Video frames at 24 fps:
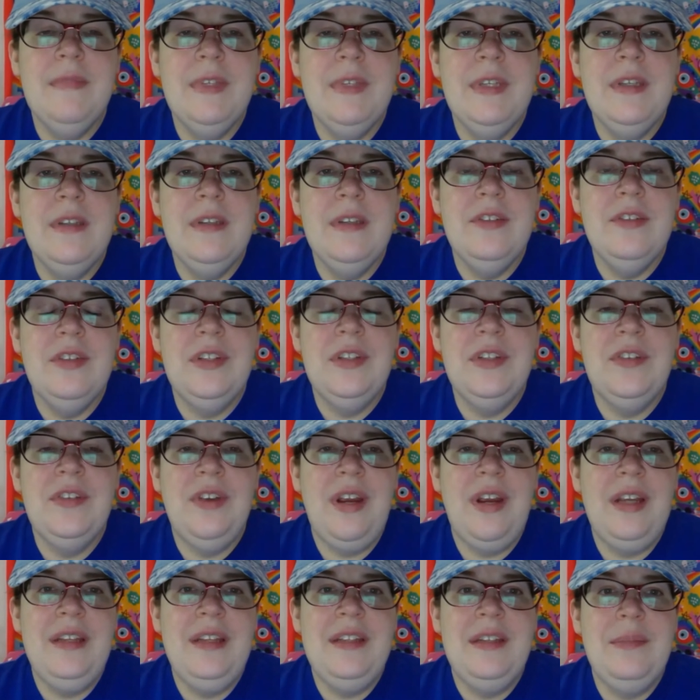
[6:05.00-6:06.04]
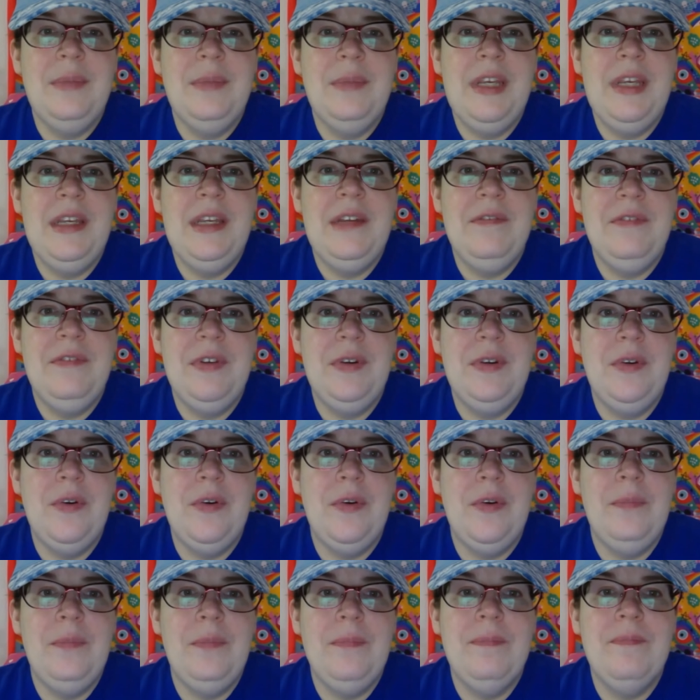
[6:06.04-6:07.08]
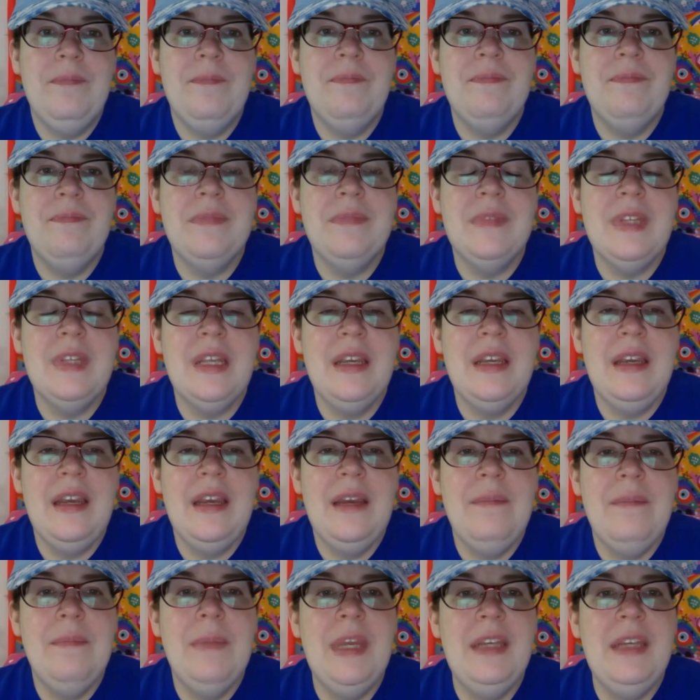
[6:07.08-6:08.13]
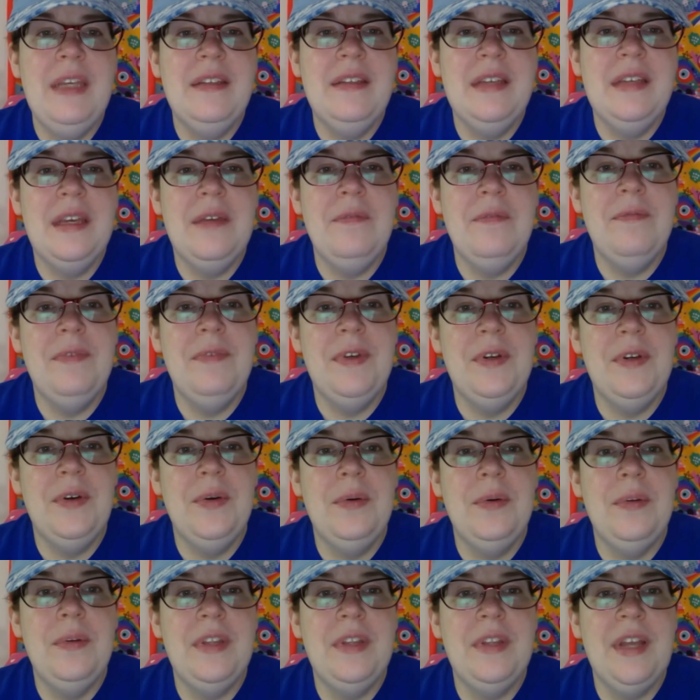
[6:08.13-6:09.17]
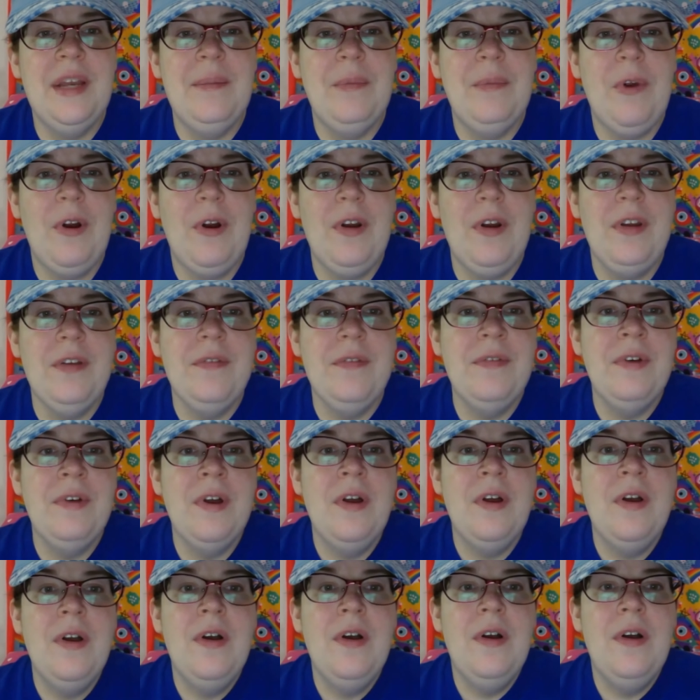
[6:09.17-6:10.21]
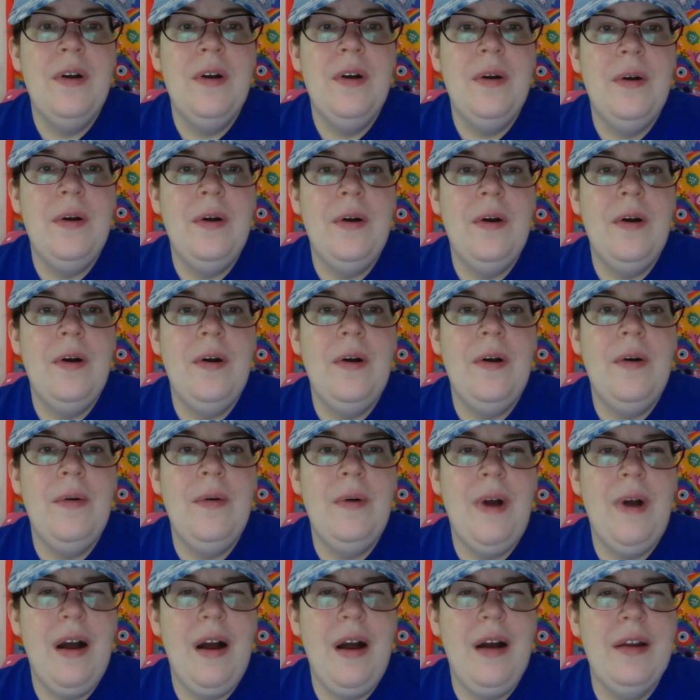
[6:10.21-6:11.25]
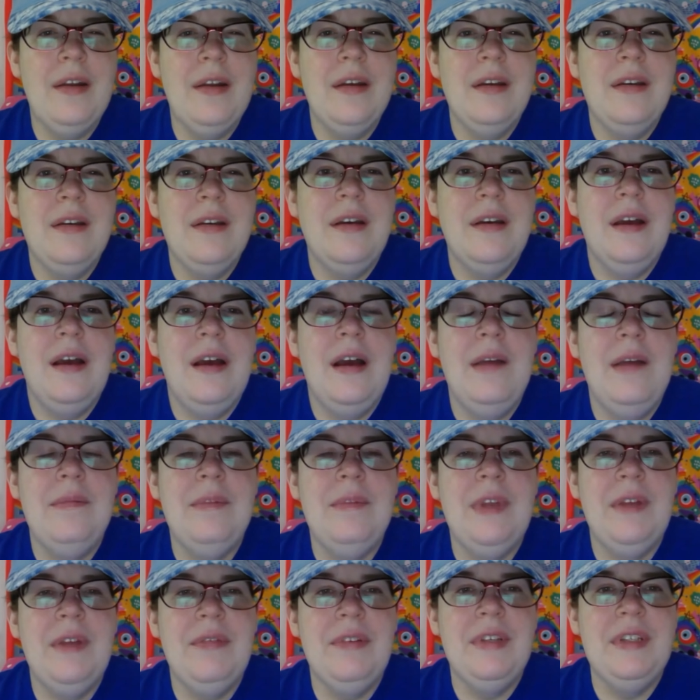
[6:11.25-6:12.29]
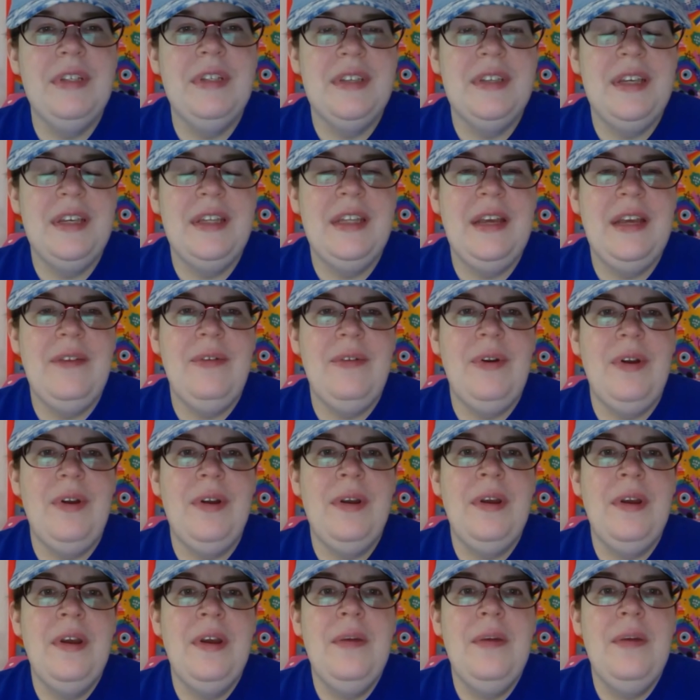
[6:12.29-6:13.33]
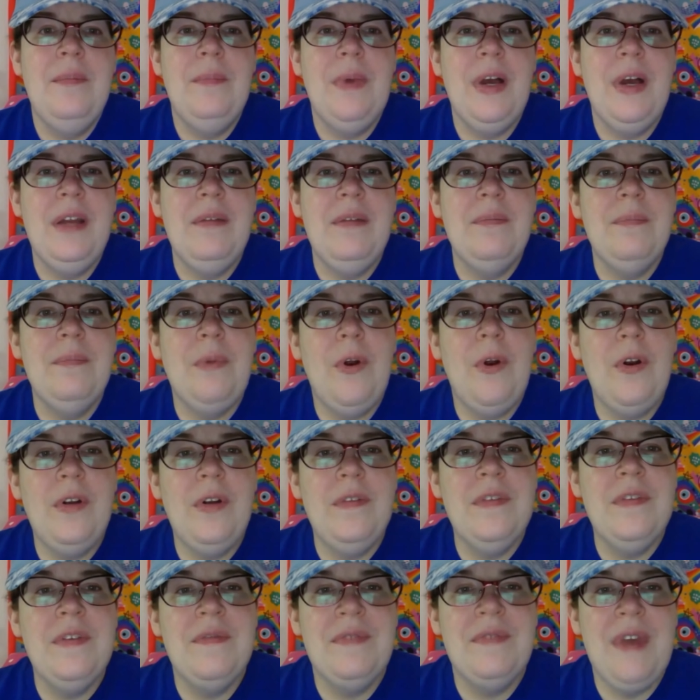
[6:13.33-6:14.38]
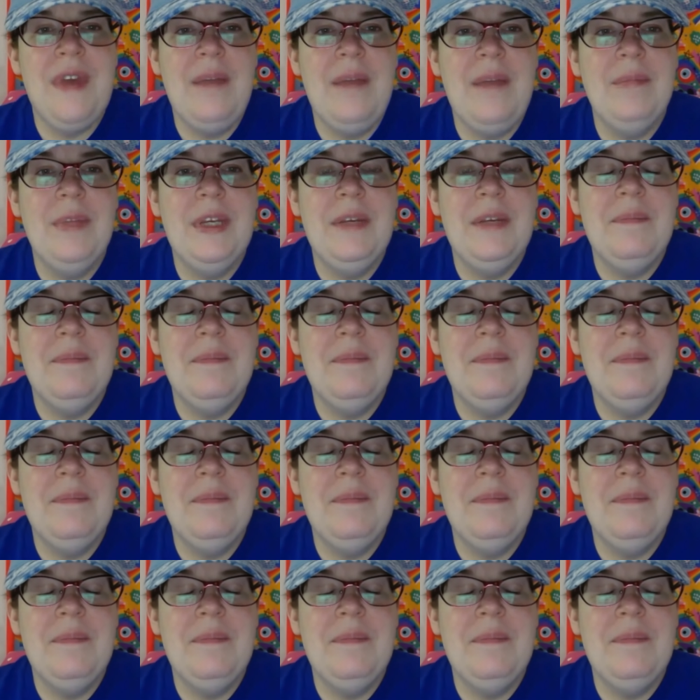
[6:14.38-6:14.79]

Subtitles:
She tries to make him feel home. Makes him feel like part of Ohana. I'm definitely saying that wrong, but part of the family.